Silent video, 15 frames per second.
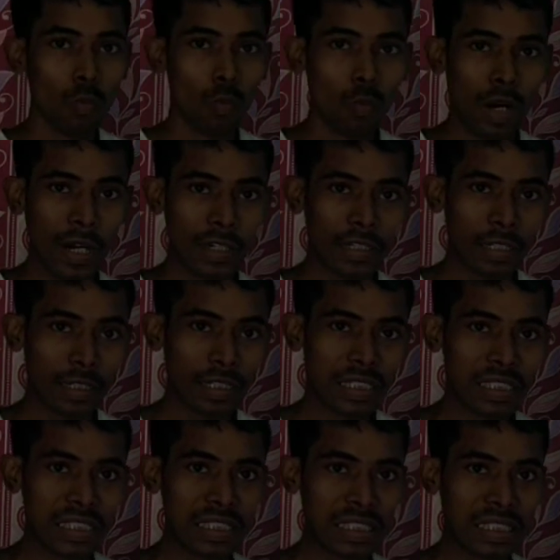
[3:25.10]
What
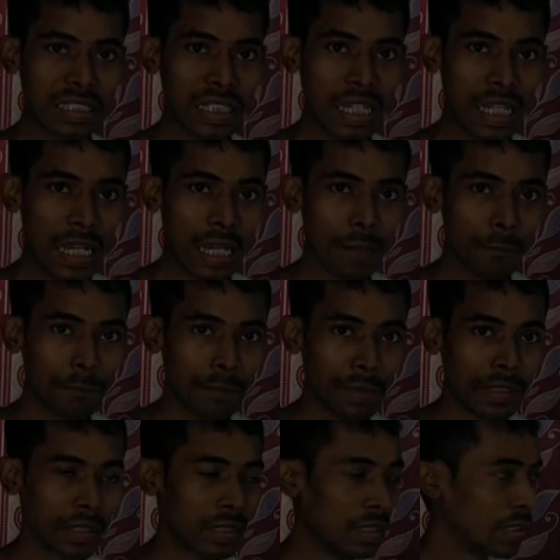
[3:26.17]
is
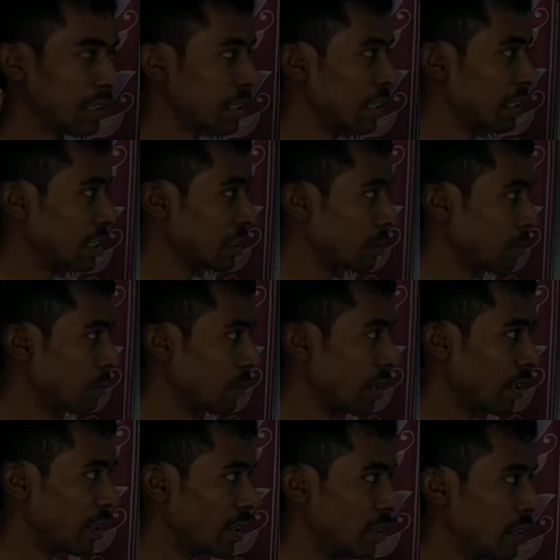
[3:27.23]
happening under this
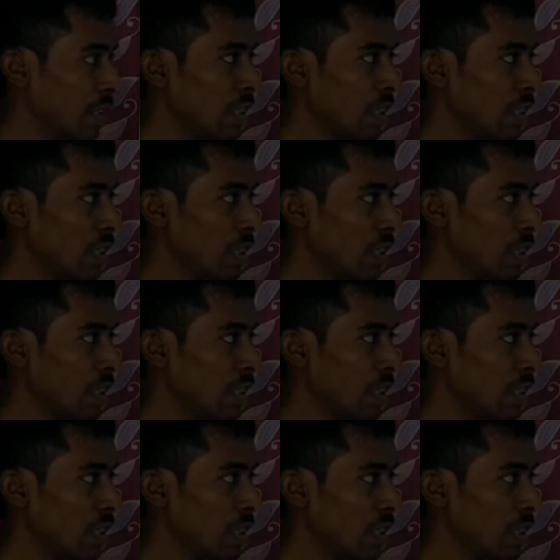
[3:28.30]
period?